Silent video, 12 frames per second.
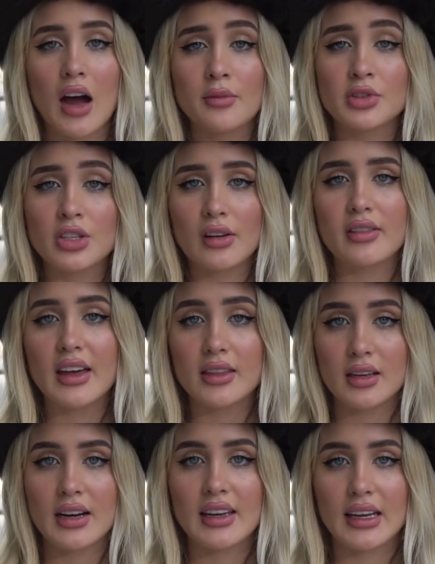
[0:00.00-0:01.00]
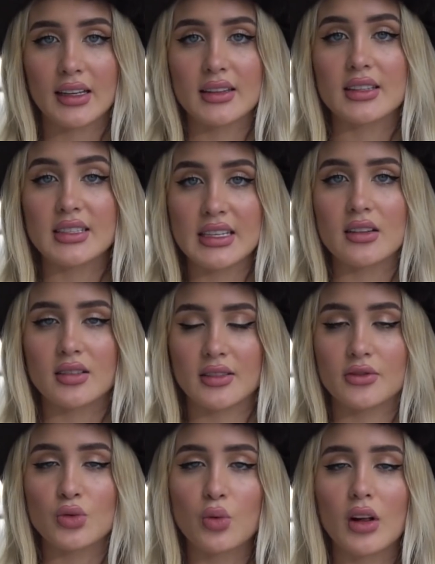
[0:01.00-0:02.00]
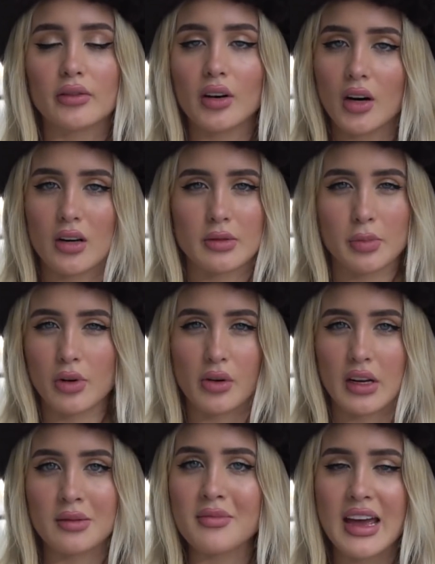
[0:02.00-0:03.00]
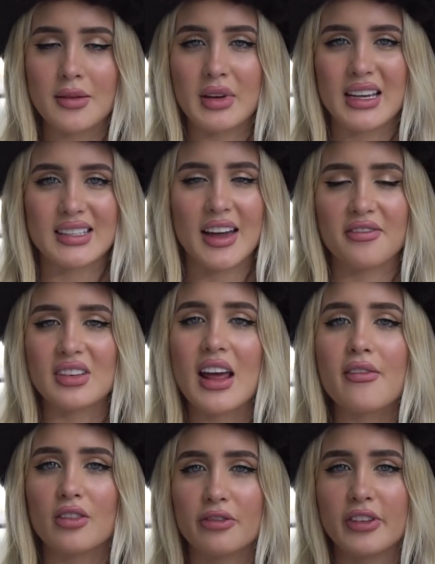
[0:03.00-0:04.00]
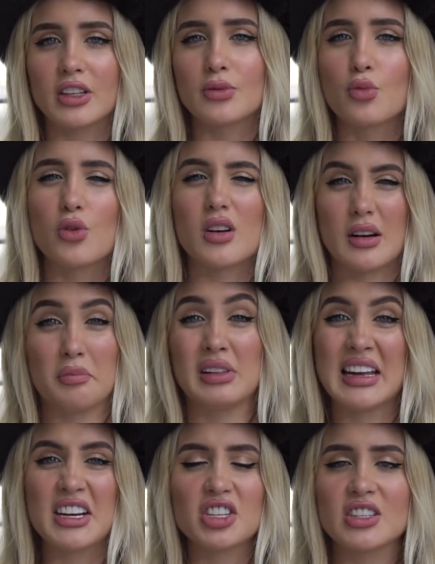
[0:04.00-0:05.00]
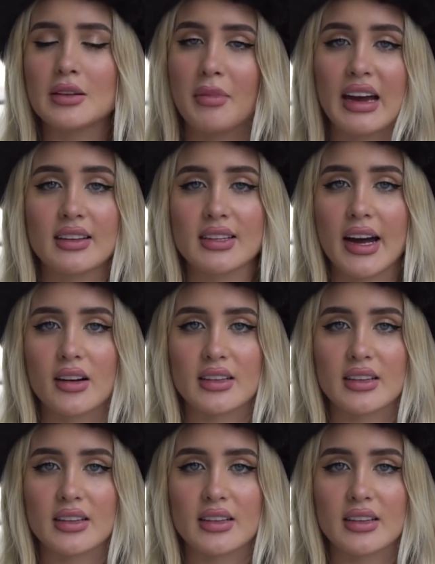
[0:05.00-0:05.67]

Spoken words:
I'm sure that drink had the tears of 12 heartbroken men because I've never felt more replenished in my entire